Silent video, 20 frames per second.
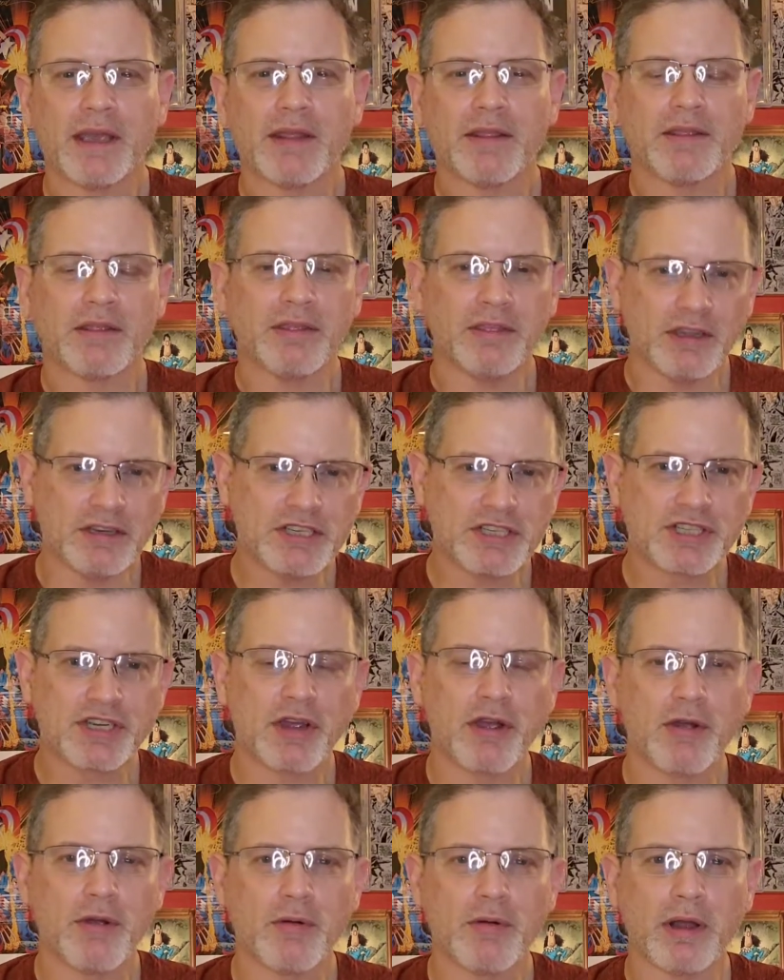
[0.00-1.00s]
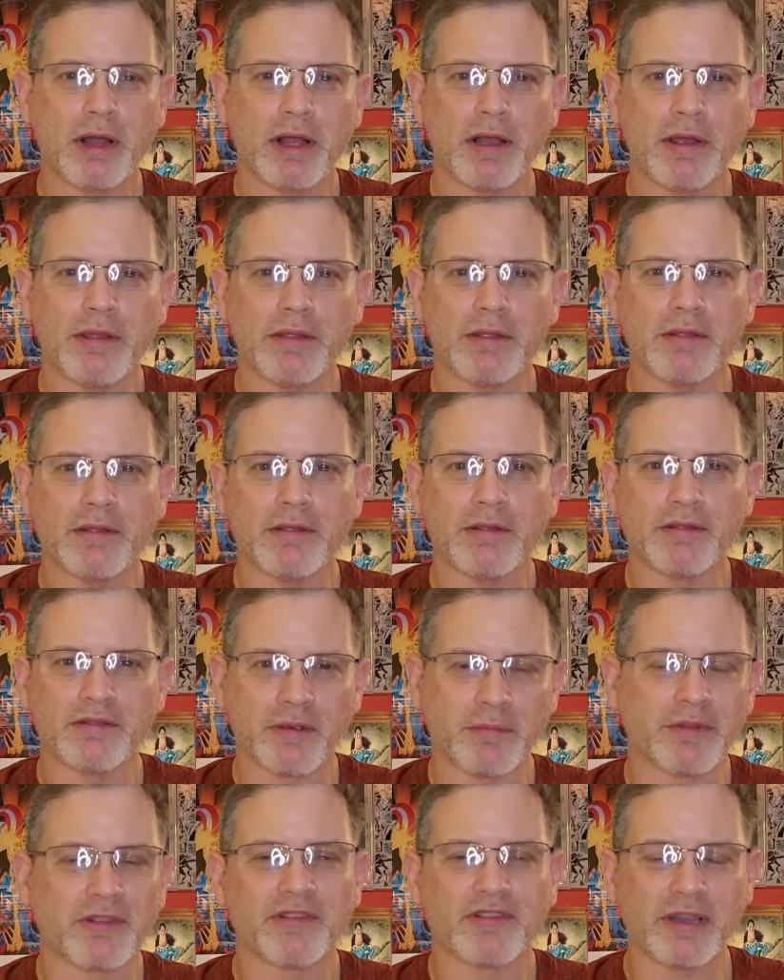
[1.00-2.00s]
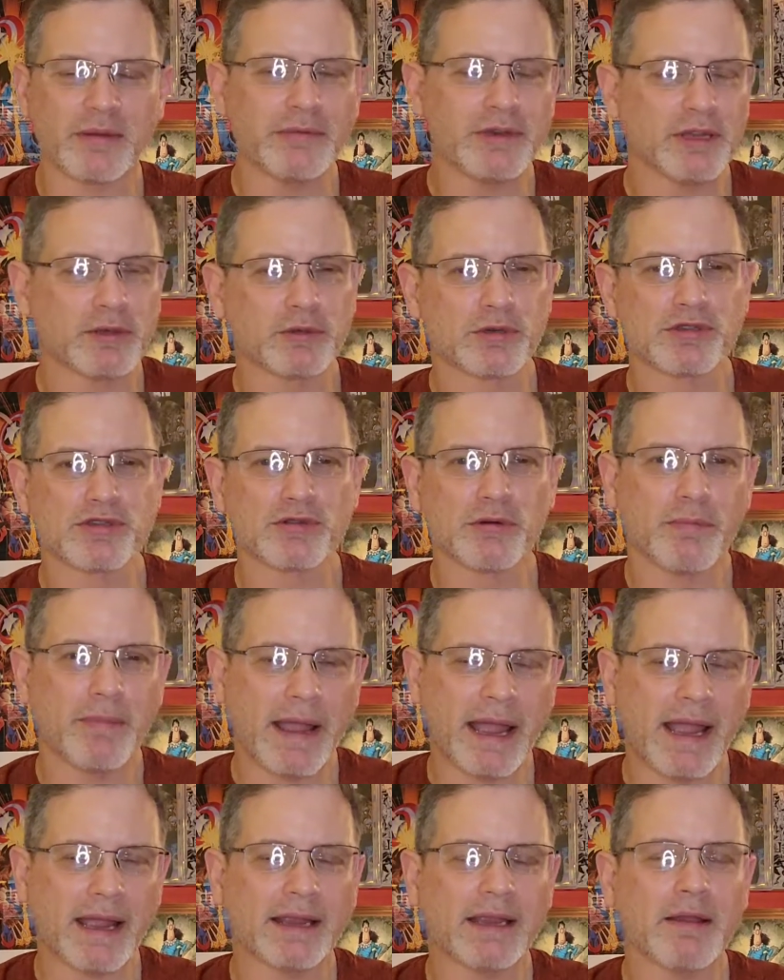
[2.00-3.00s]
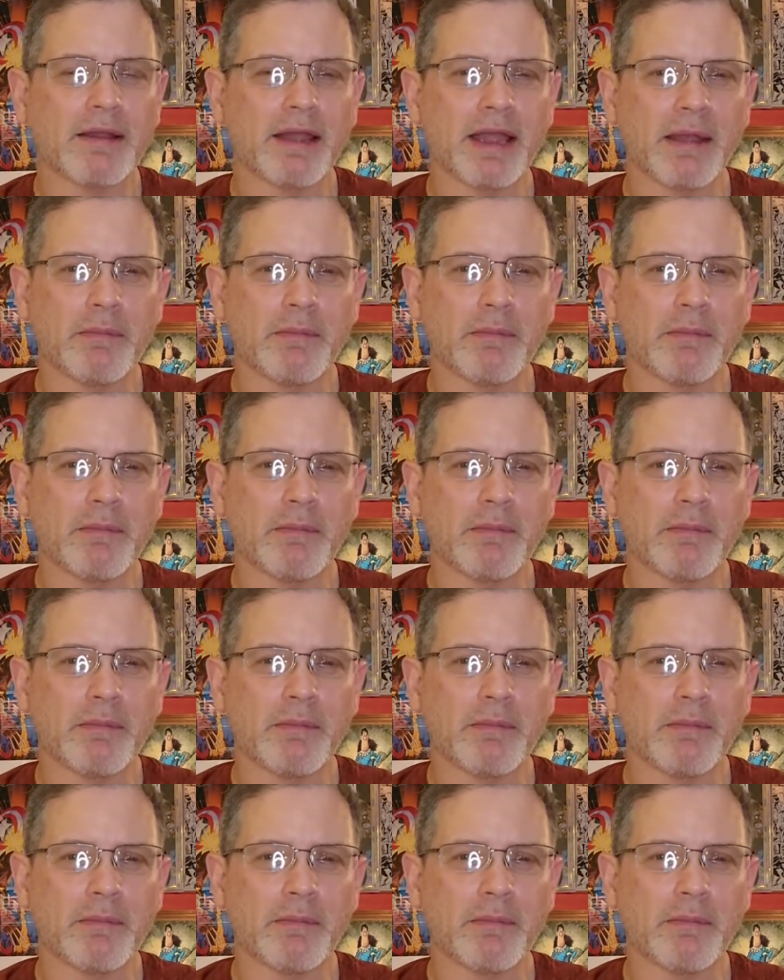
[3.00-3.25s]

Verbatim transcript: This show, some of the same dealers were back,